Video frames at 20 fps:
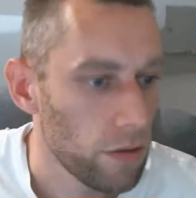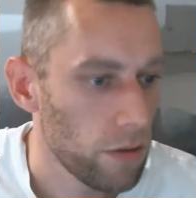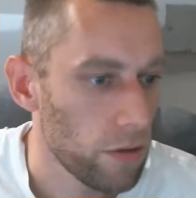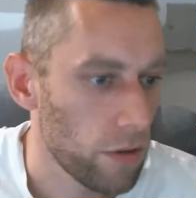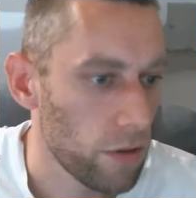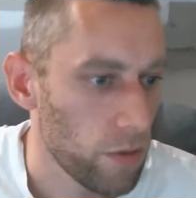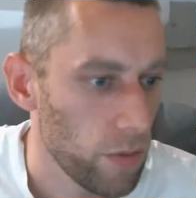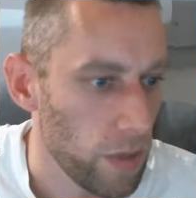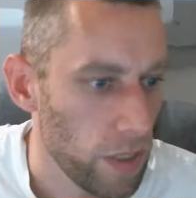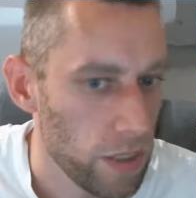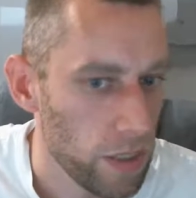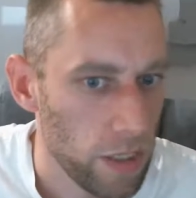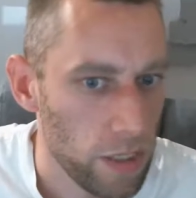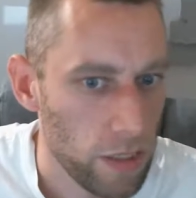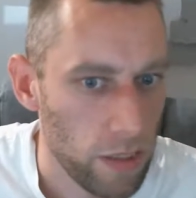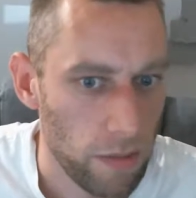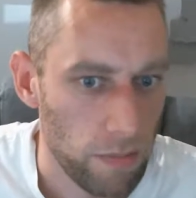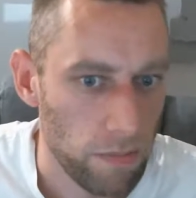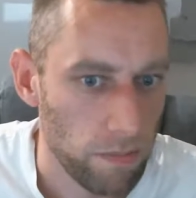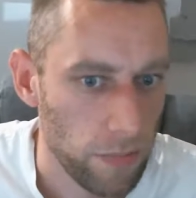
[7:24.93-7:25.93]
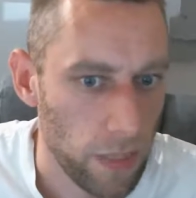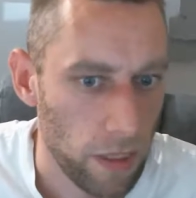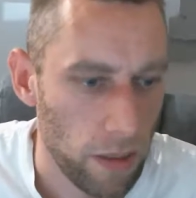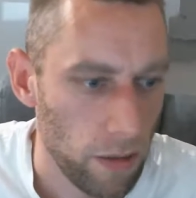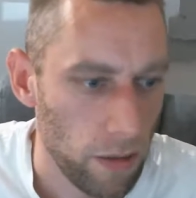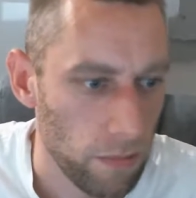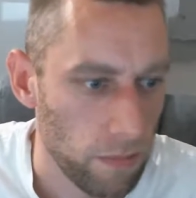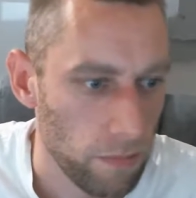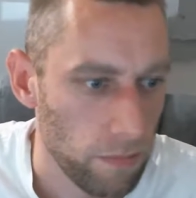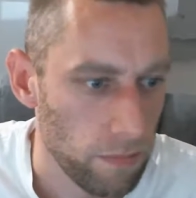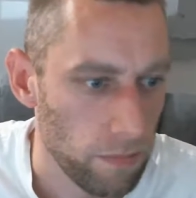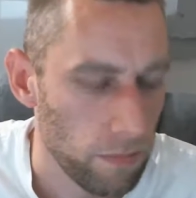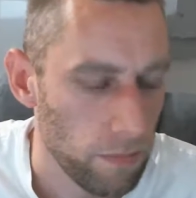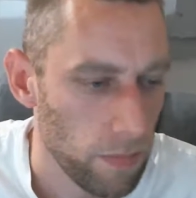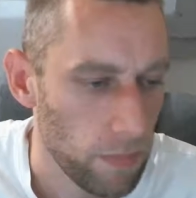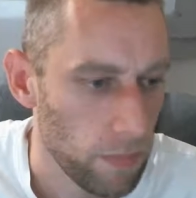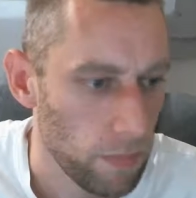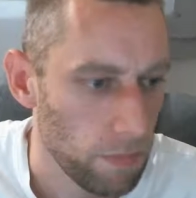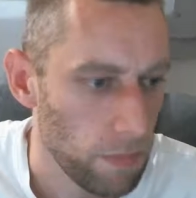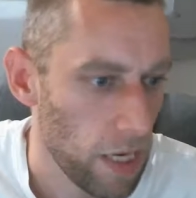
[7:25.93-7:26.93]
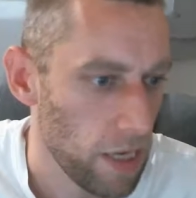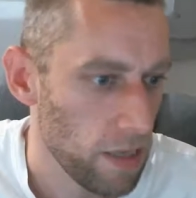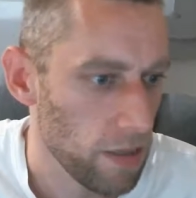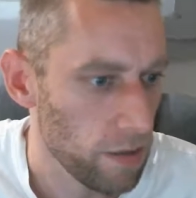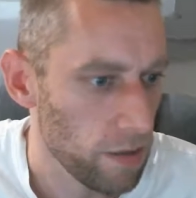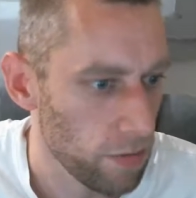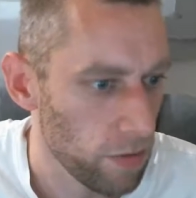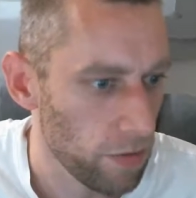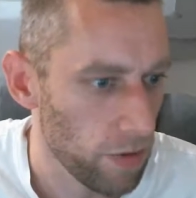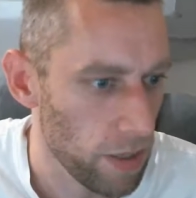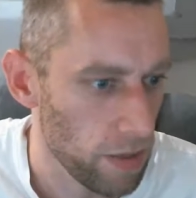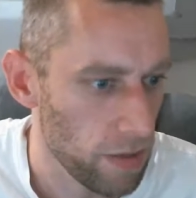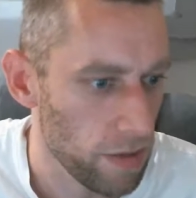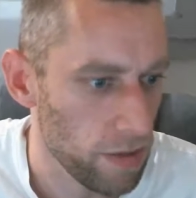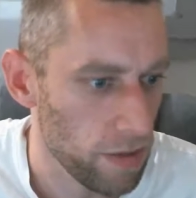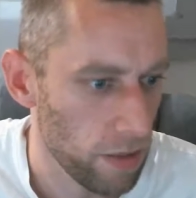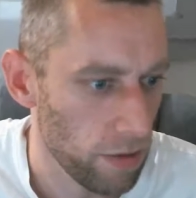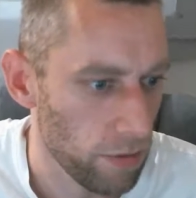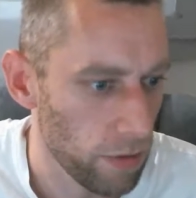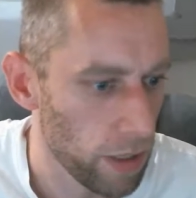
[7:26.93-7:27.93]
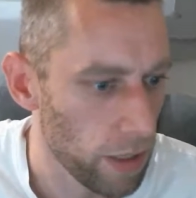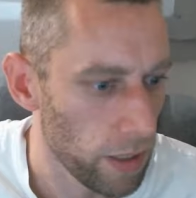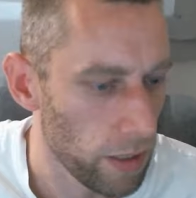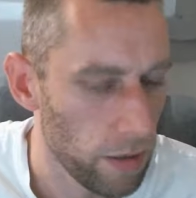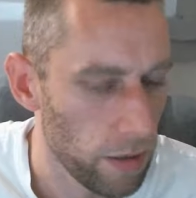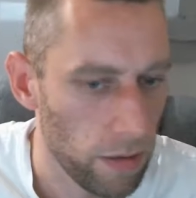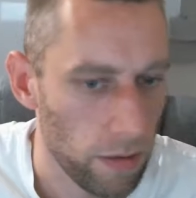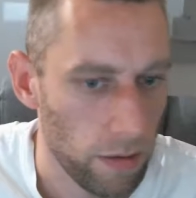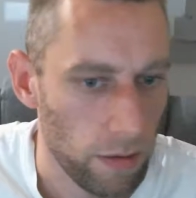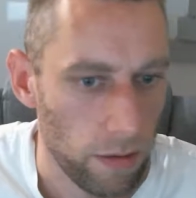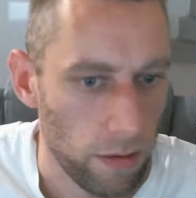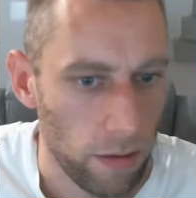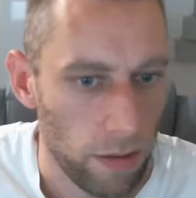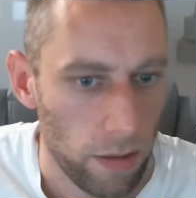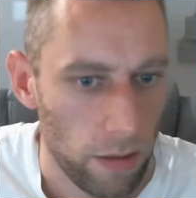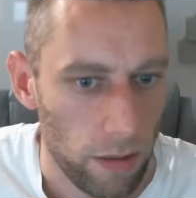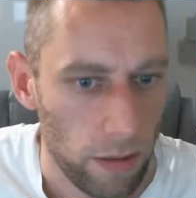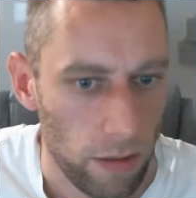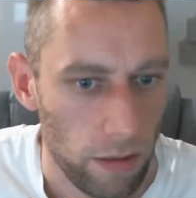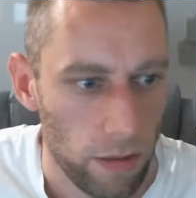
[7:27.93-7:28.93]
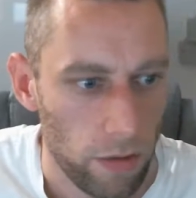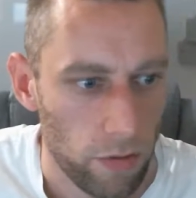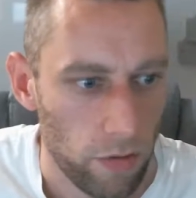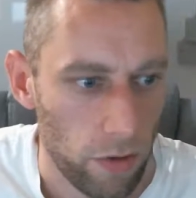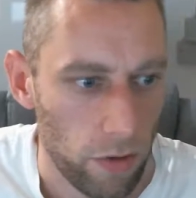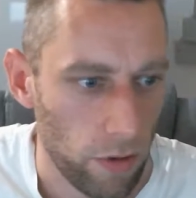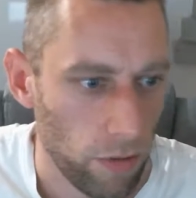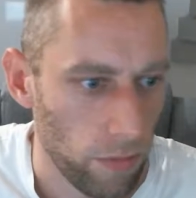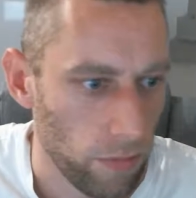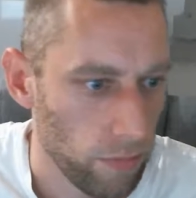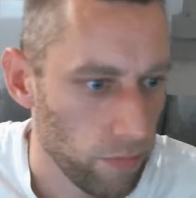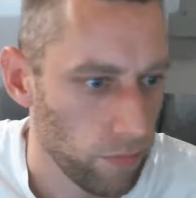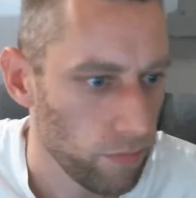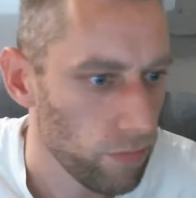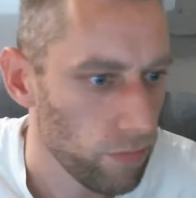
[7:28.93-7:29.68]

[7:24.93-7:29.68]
The switch is a passive device, isn't it? Really. So